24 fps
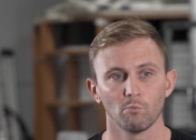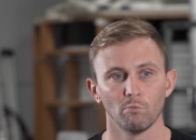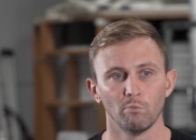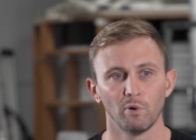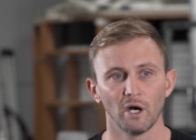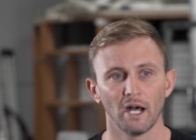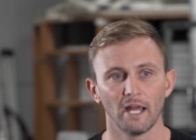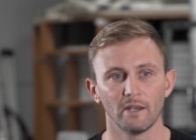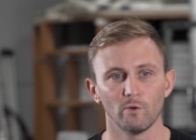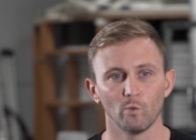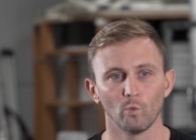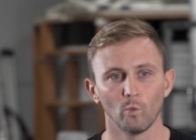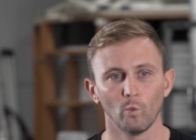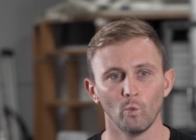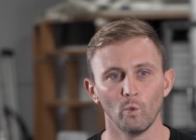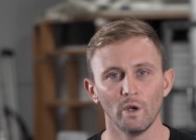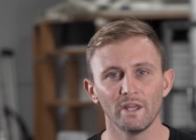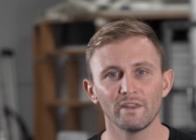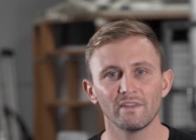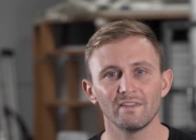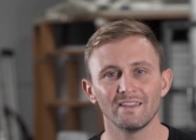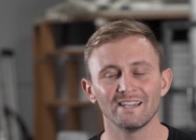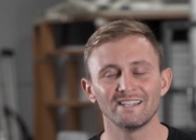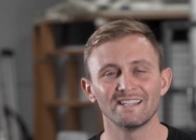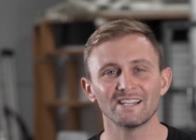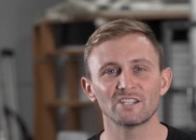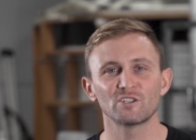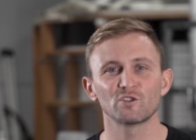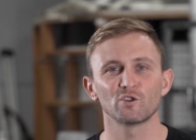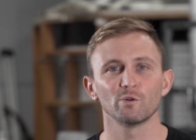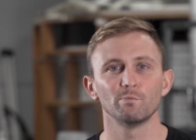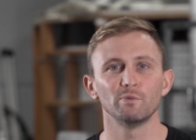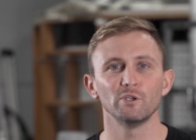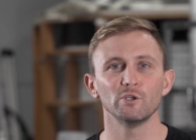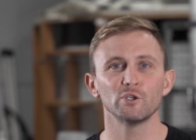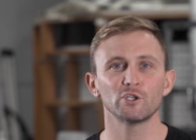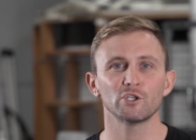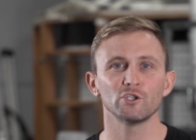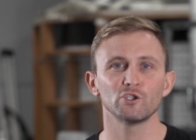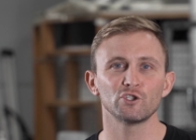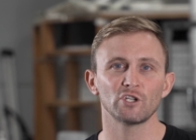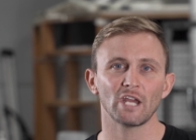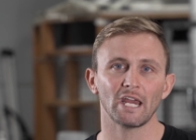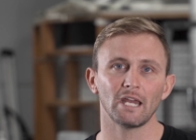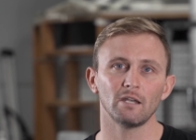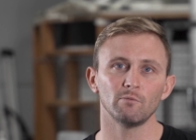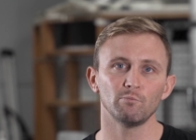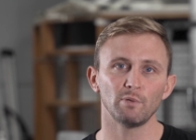but with the distribution
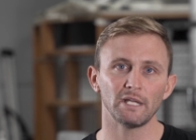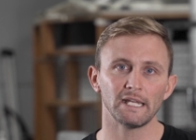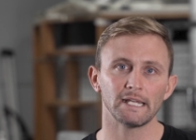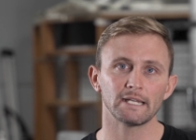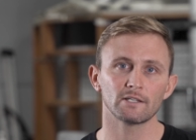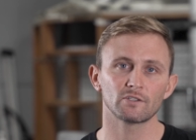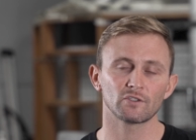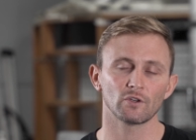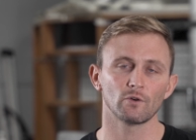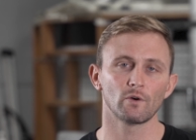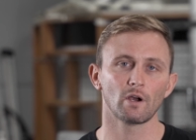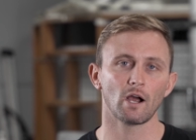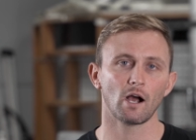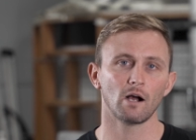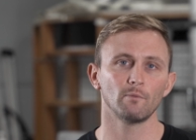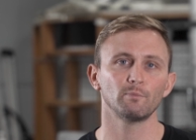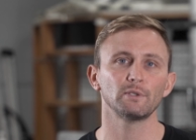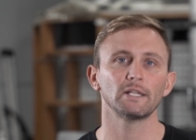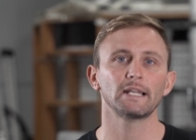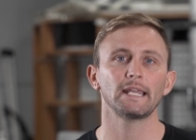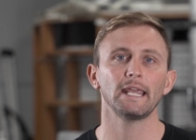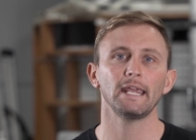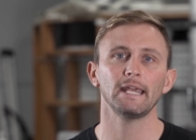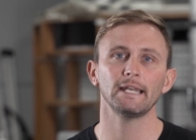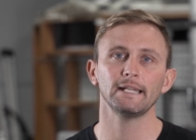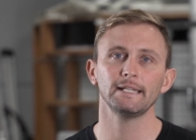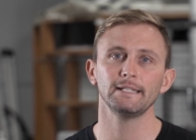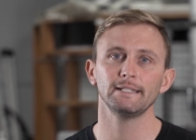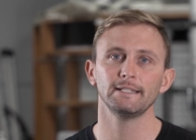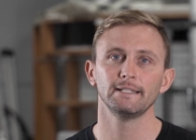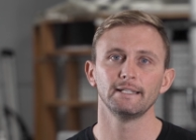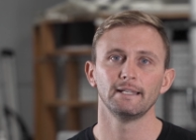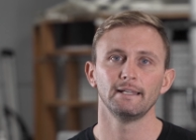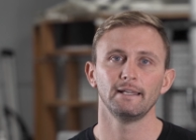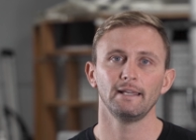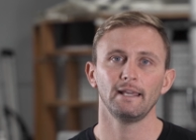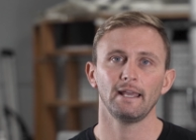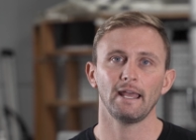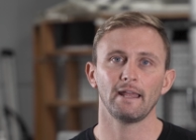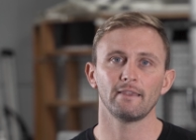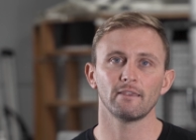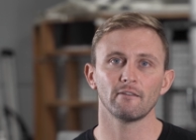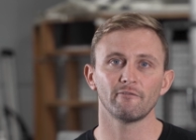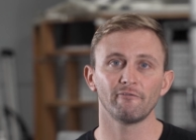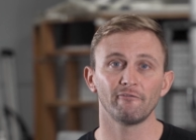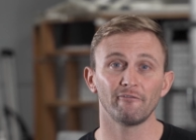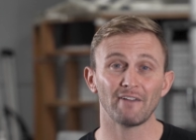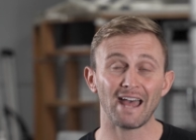chain being so complicated
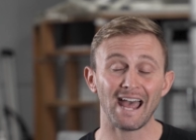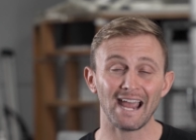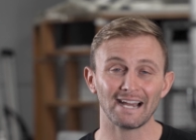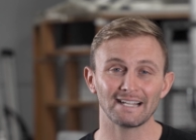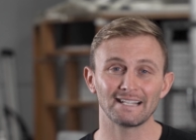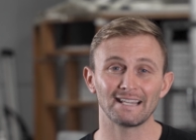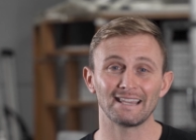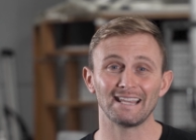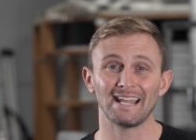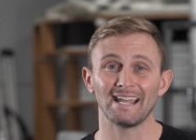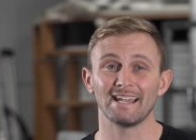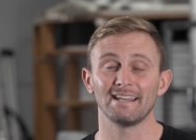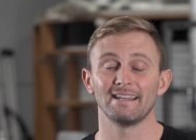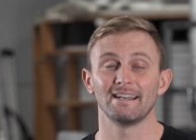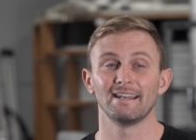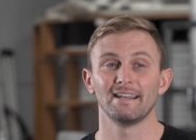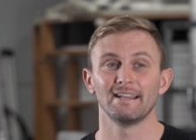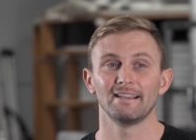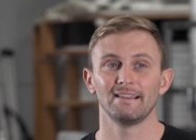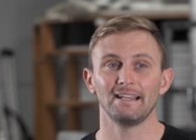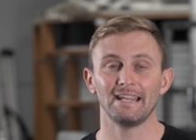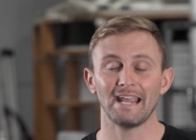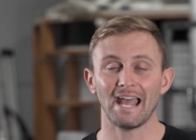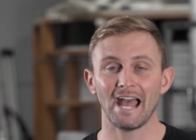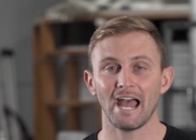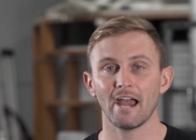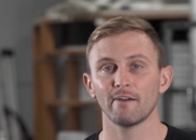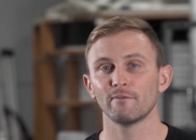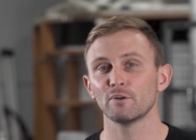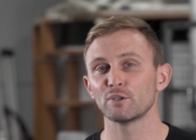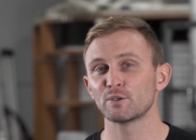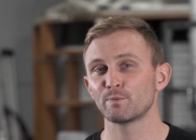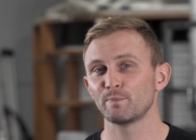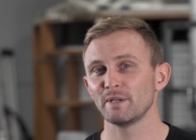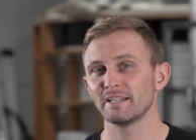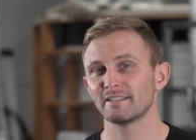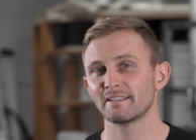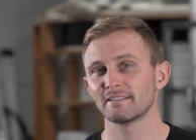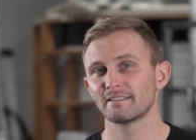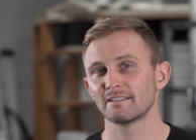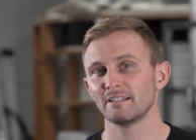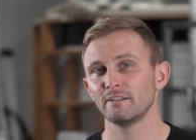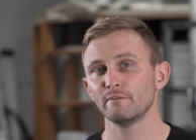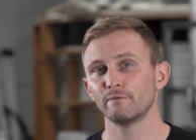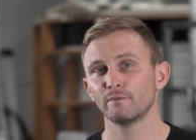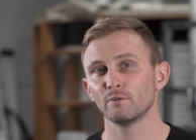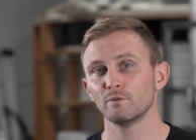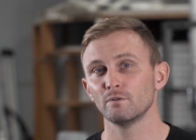and the fact that the average piece of
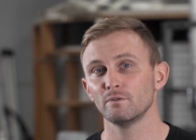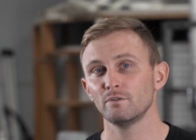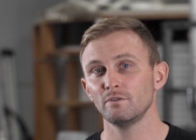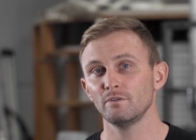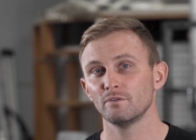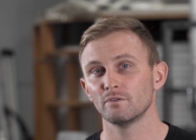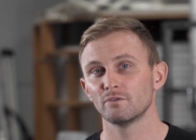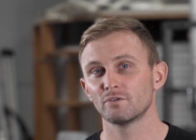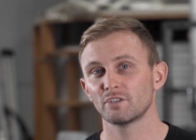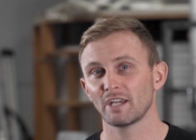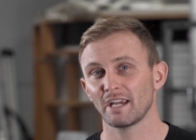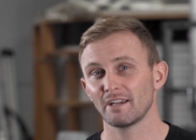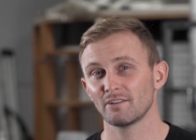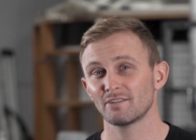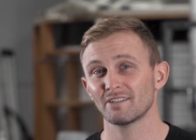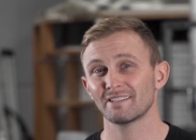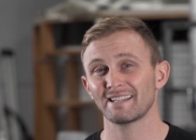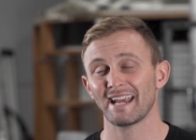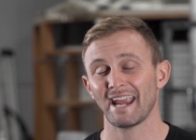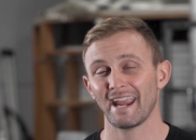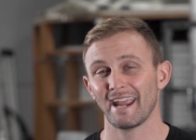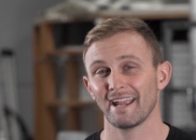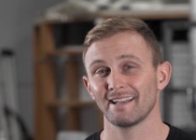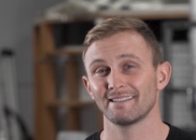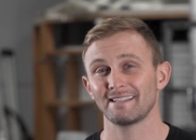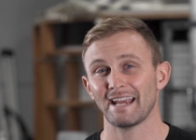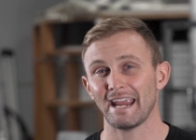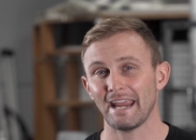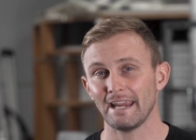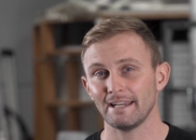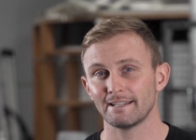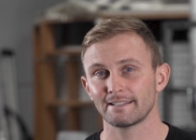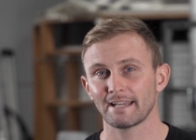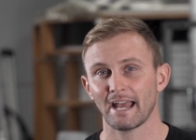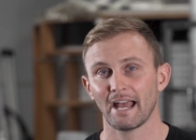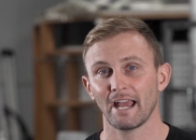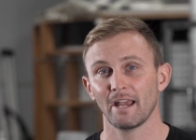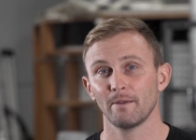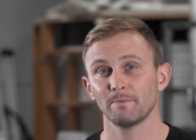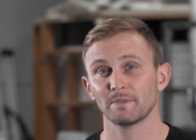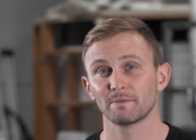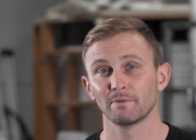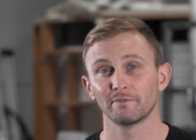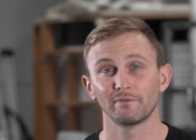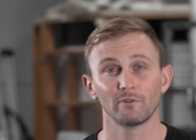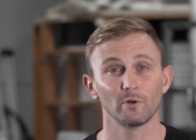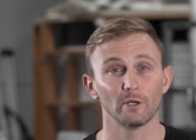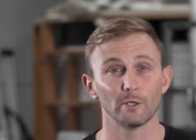seafood changes hands eight
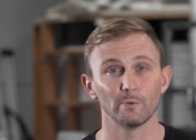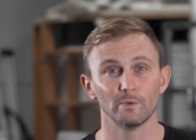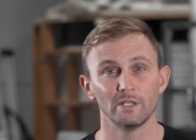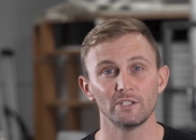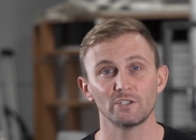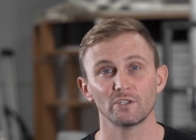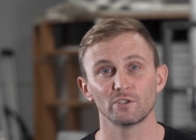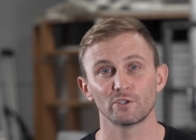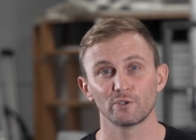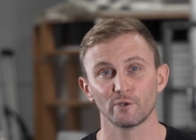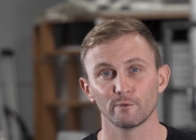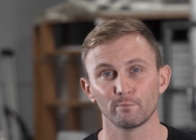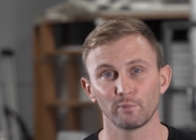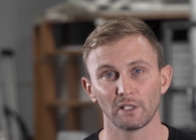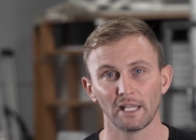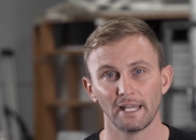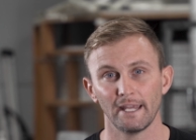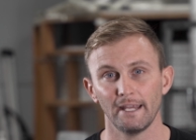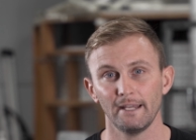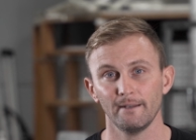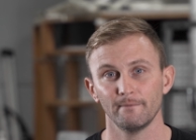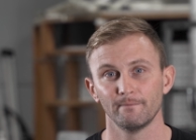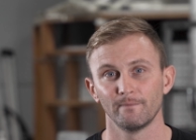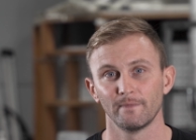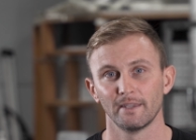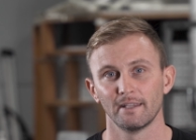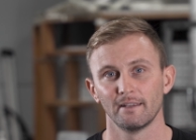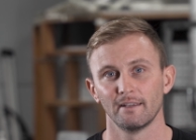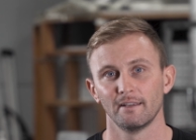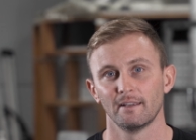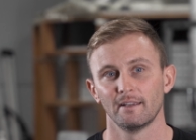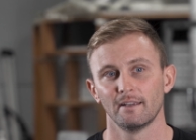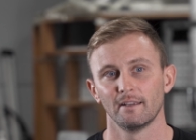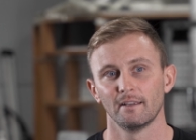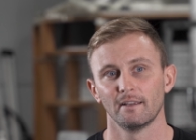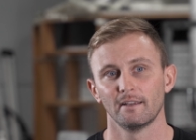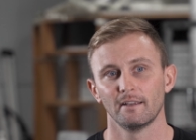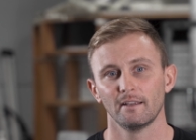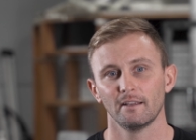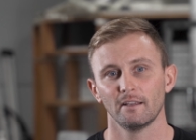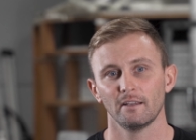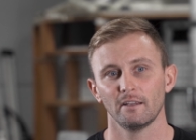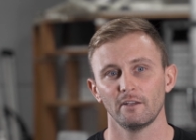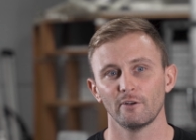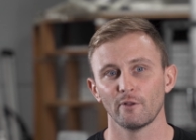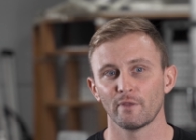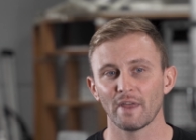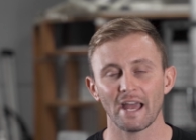times before it reaches your plate,
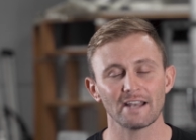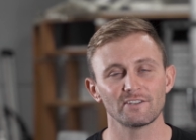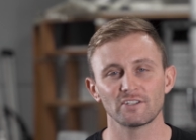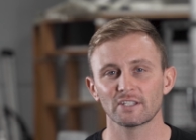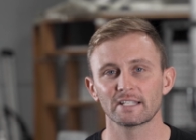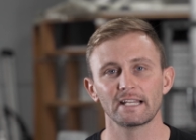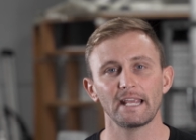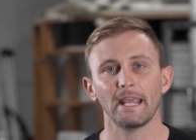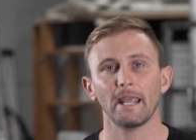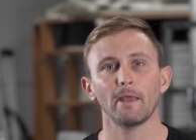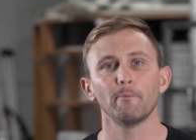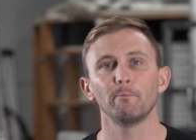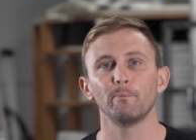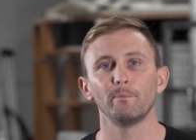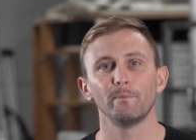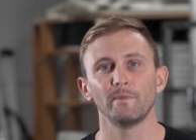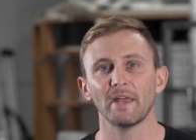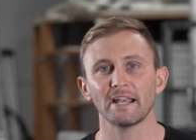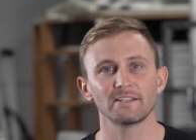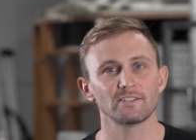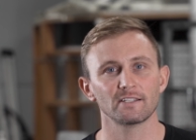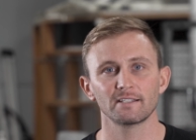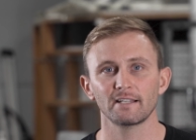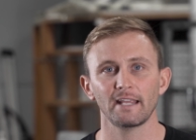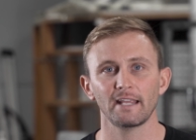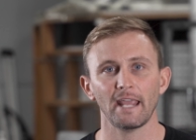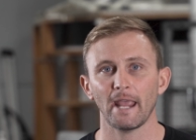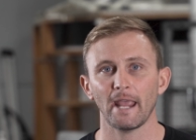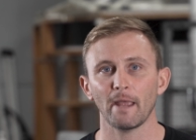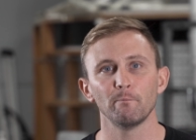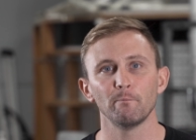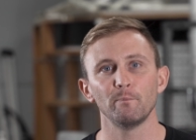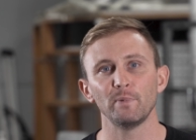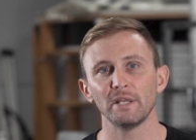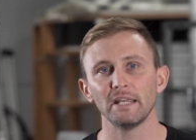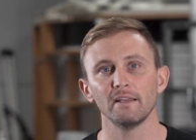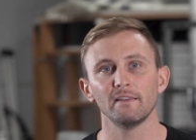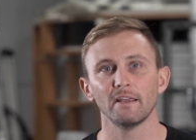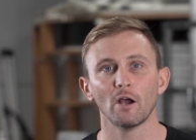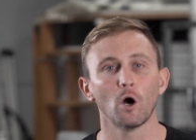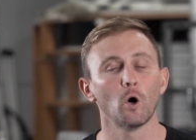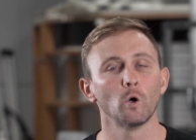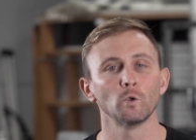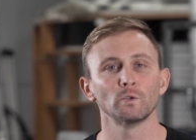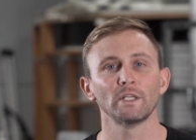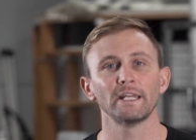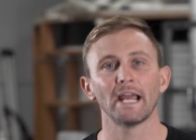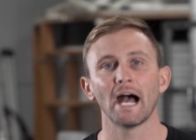you know, that just can't, that just can't be the
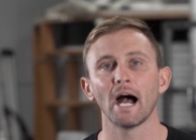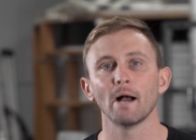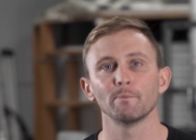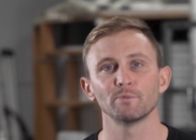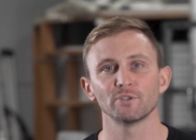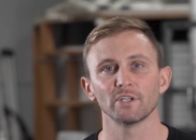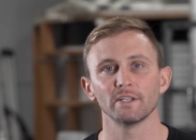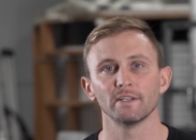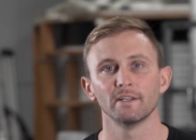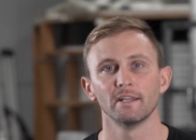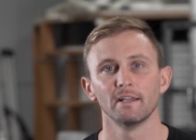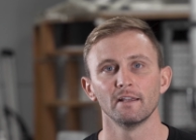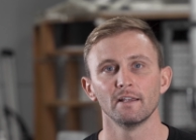only option.